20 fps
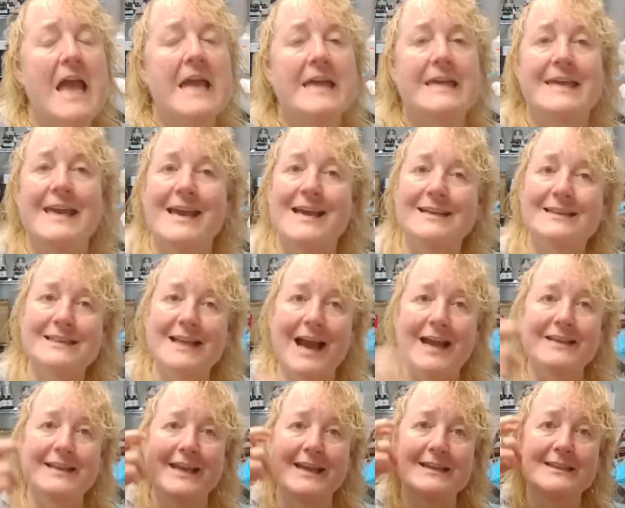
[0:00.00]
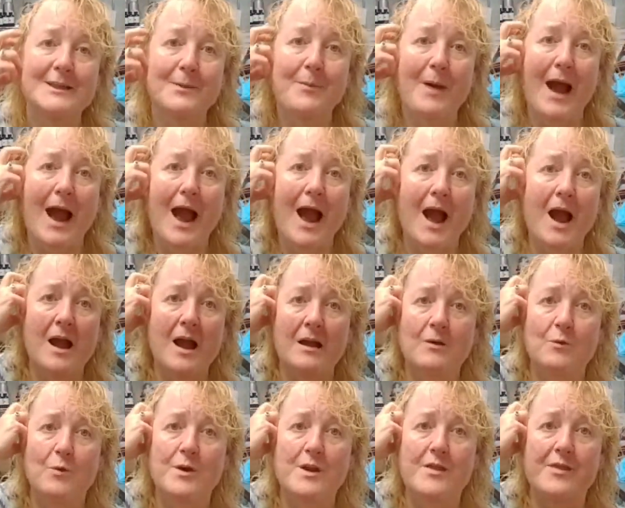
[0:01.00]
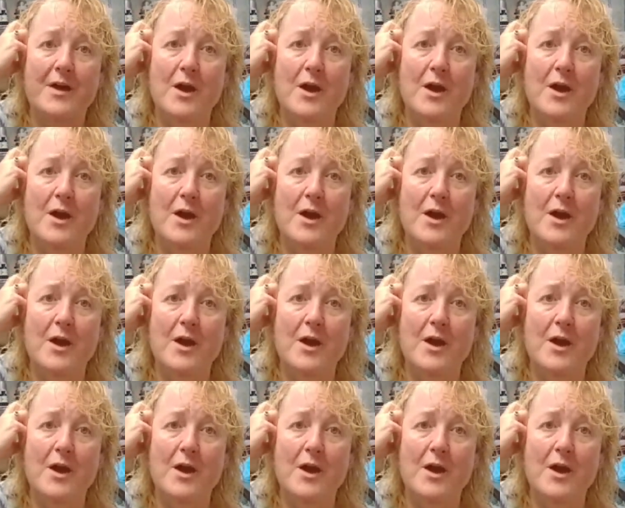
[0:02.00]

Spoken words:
Yes, I need to buy one of